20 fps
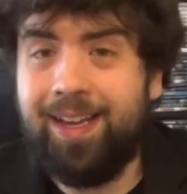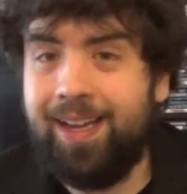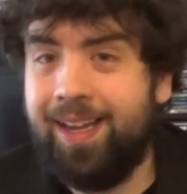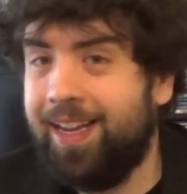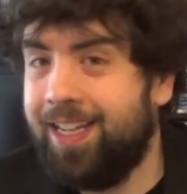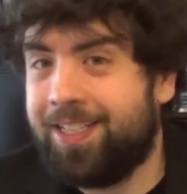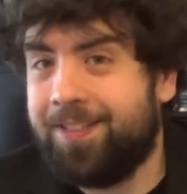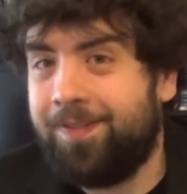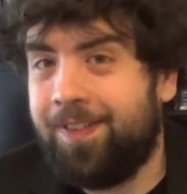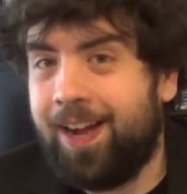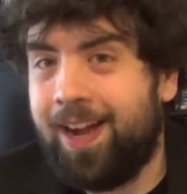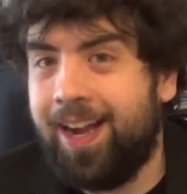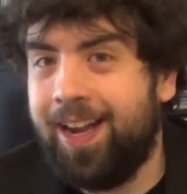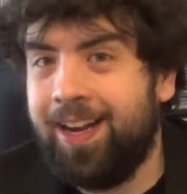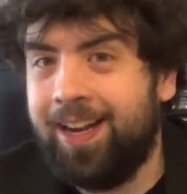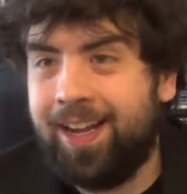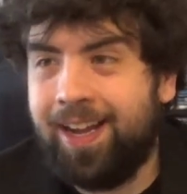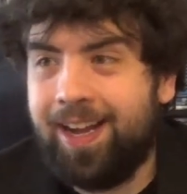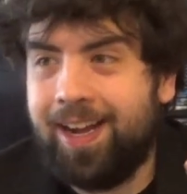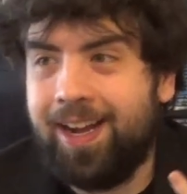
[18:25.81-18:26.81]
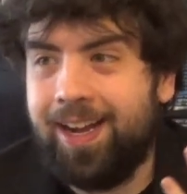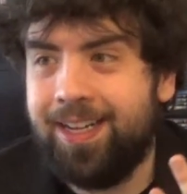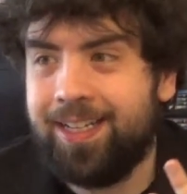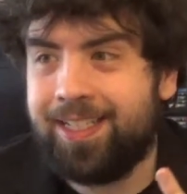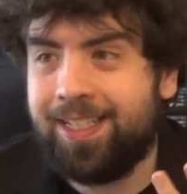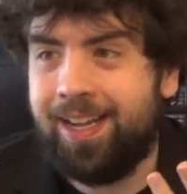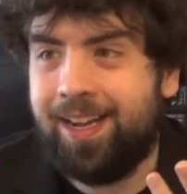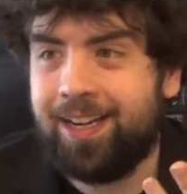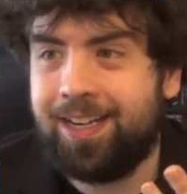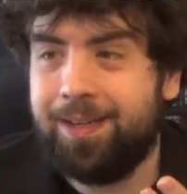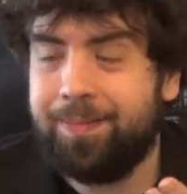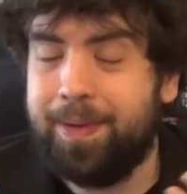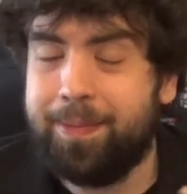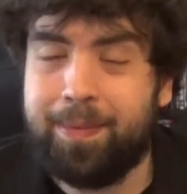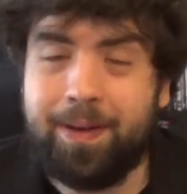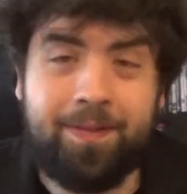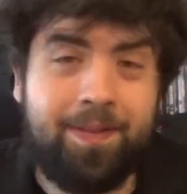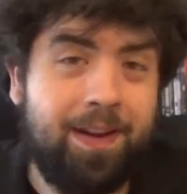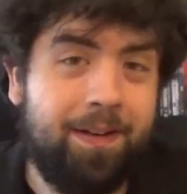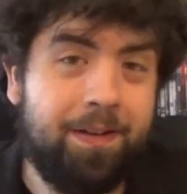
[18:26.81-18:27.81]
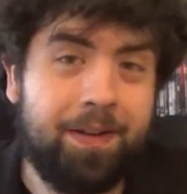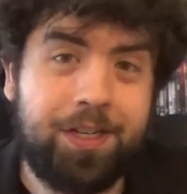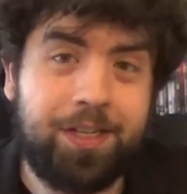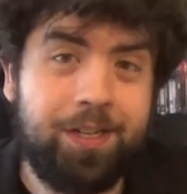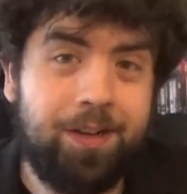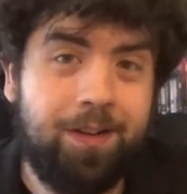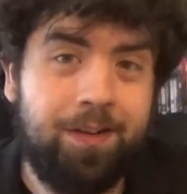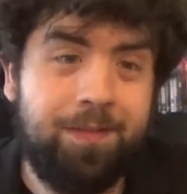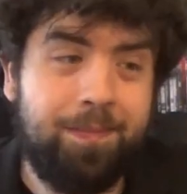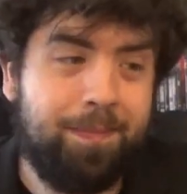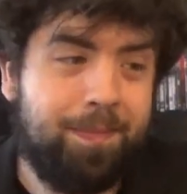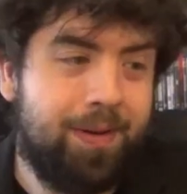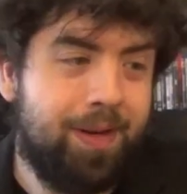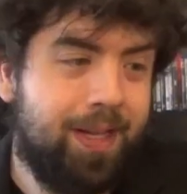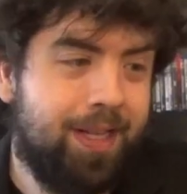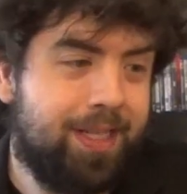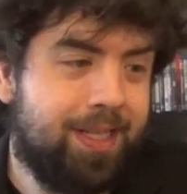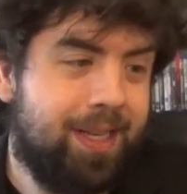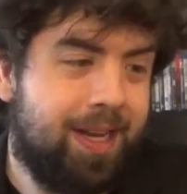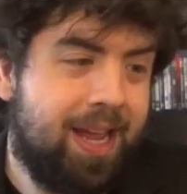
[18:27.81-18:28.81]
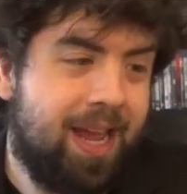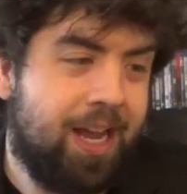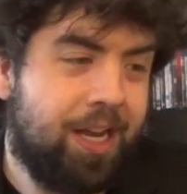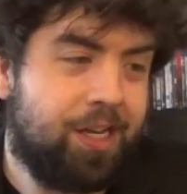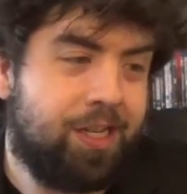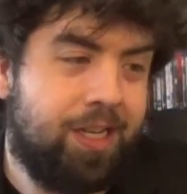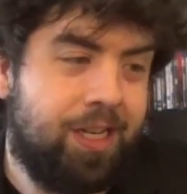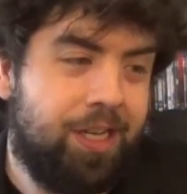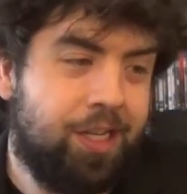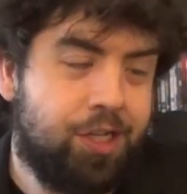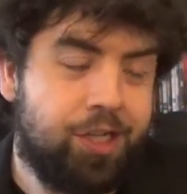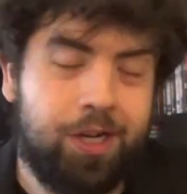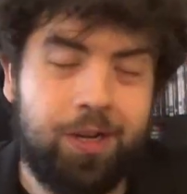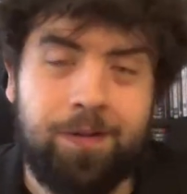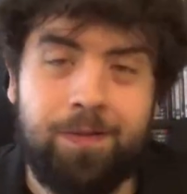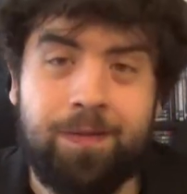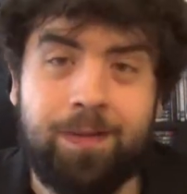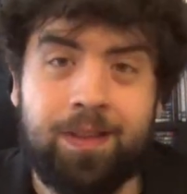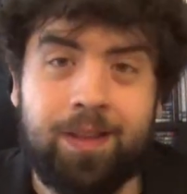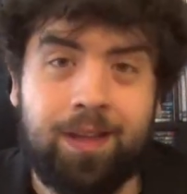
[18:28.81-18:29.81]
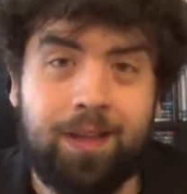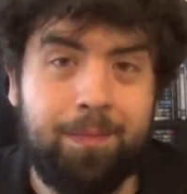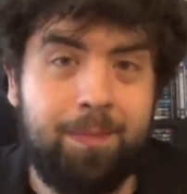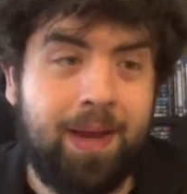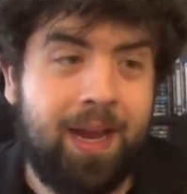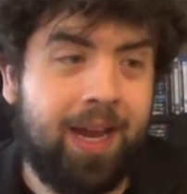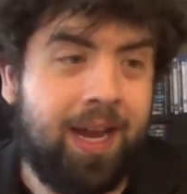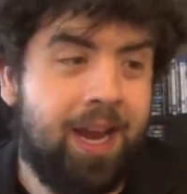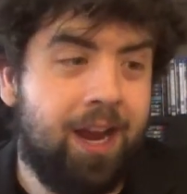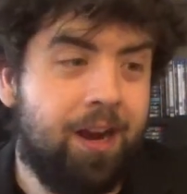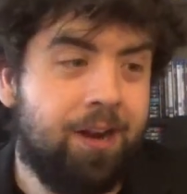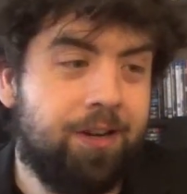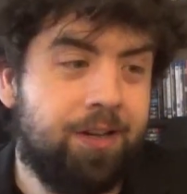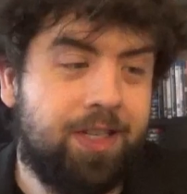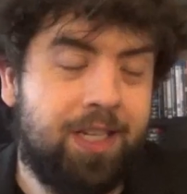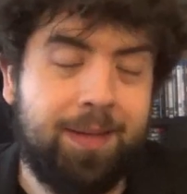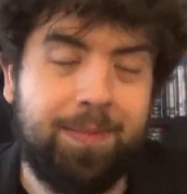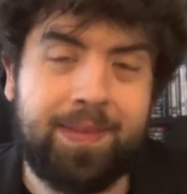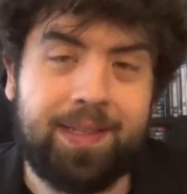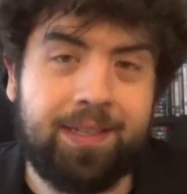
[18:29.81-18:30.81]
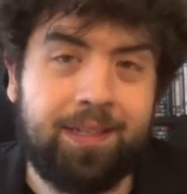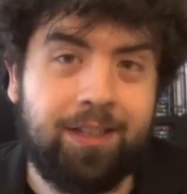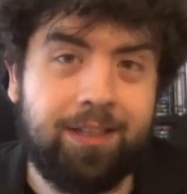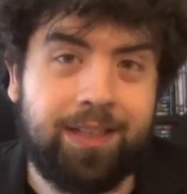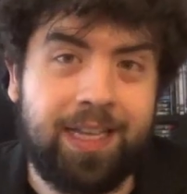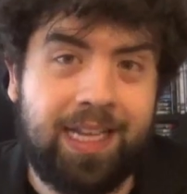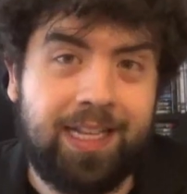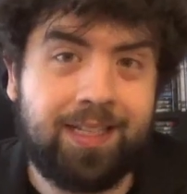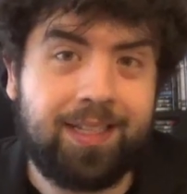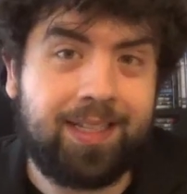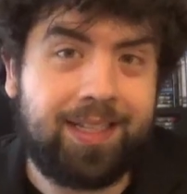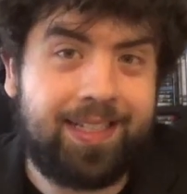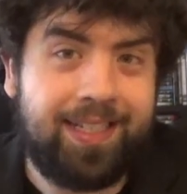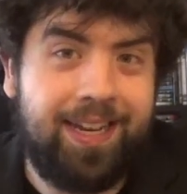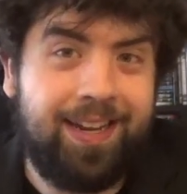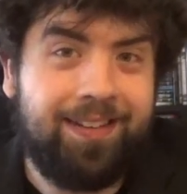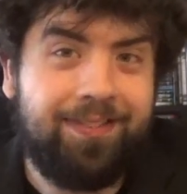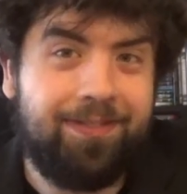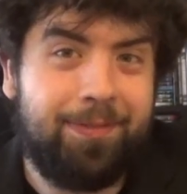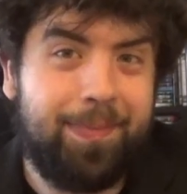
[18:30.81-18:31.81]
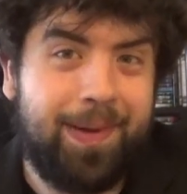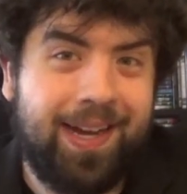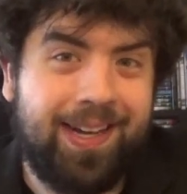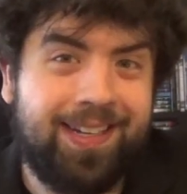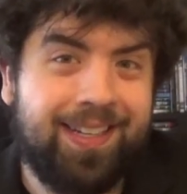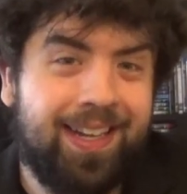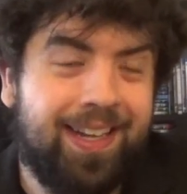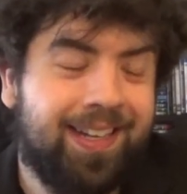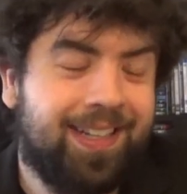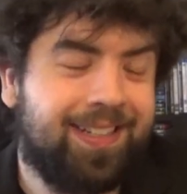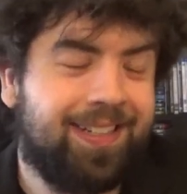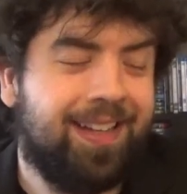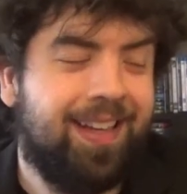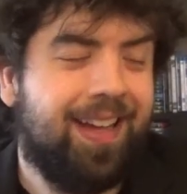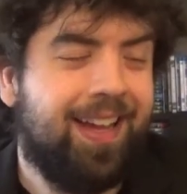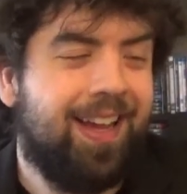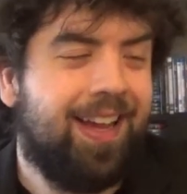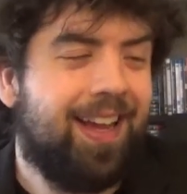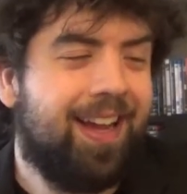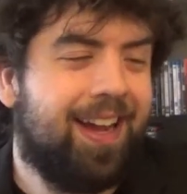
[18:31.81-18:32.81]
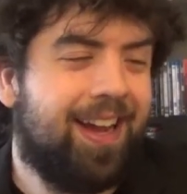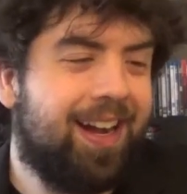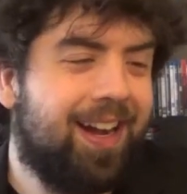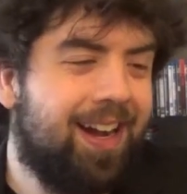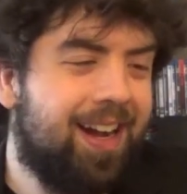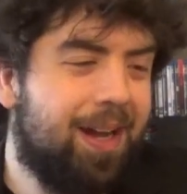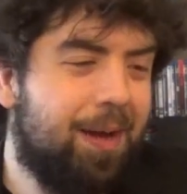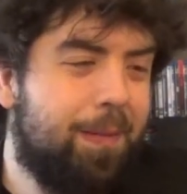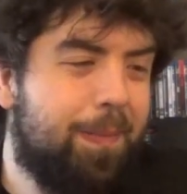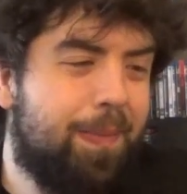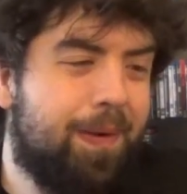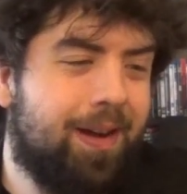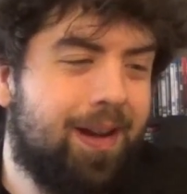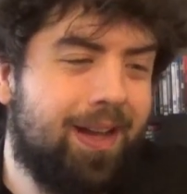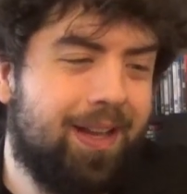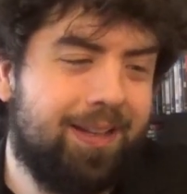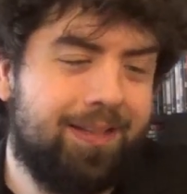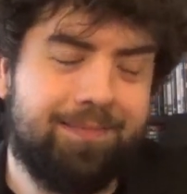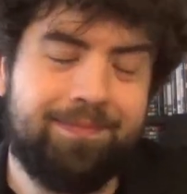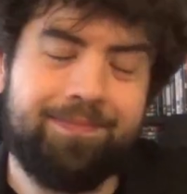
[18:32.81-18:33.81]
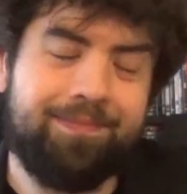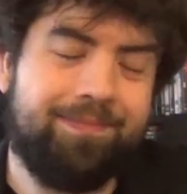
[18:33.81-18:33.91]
It's fine. It's not going to be my favorite show, but it's an action-y show. The main character seems a little dense for my taste, but